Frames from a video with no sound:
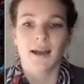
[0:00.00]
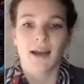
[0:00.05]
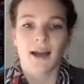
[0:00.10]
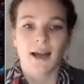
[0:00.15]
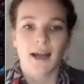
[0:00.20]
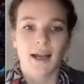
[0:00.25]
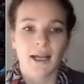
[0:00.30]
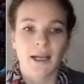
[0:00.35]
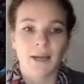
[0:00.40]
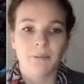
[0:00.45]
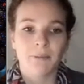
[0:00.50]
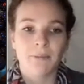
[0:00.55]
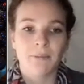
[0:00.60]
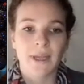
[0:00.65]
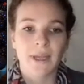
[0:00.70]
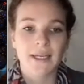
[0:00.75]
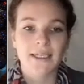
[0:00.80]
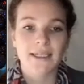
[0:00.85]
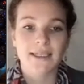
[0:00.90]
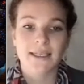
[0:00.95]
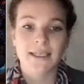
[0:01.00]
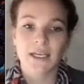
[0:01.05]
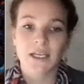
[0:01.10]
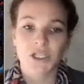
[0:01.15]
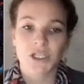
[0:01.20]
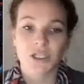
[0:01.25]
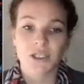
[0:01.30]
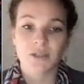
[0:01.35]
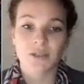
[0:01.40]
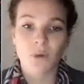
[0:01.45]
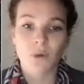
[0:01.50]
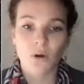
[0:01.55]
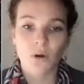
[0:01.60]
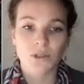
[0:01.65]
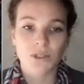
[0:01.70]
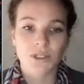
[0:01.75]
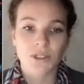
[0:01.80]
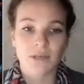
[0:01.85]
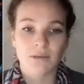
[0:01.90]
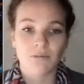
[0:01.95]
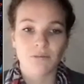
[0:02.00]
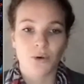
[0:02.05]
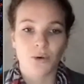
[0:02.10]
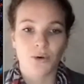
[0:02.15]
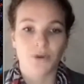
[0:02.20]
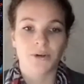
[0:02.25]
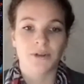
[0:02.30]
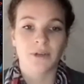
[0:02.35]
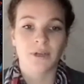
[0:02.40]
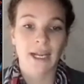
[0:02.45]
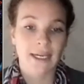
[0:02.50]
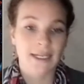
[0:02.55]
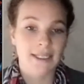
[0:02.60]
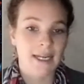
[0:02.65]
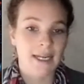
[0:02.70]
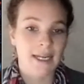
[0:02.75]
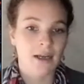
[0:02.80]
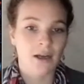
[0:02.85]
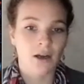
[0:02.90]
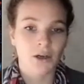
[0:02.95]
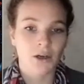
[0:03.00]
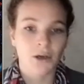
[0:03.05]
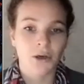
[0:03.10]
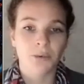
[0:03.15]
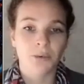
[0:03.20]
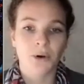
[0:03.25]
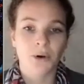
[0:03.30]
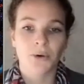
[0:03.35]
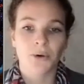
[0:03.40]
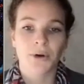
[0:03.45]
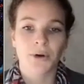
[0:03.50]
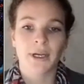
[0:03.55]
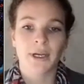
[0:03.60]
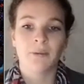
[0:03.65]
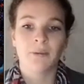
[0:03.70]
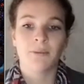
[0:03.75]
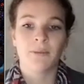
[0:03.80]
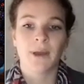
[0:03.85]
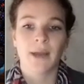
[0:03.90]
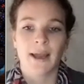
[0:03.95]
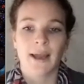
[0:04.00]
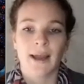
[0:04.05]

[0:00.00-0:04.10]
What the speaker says: It is the nation's most important anti-hunger program,